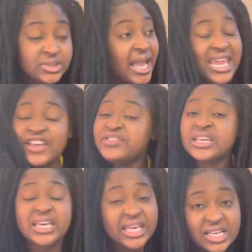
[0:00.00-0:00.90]
And if the
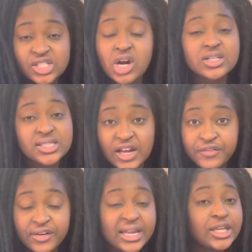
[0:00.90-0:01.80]
kids are
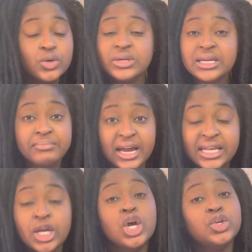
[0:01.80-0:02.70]
suffering and you need
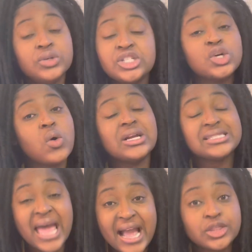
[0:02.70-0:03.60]
money, you need to go and
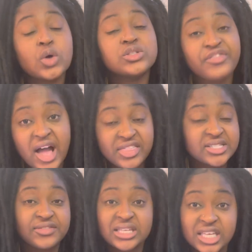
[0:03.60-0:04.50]
attack those
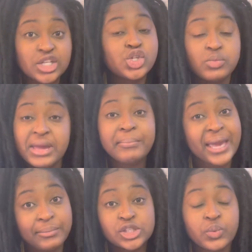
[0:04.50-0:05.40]
fathers of the kids you made
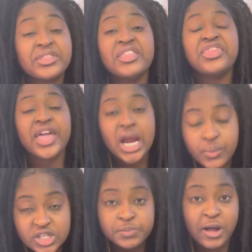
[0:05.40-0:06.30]
babies with. They're
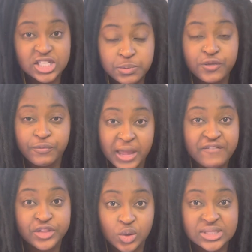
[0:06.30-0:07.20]
responsible for
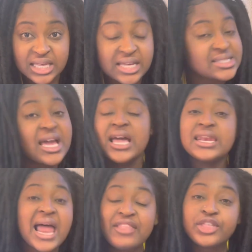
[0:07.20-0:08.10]
paying for those kids,
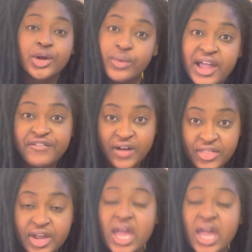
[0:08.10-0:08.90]
not their grandfather.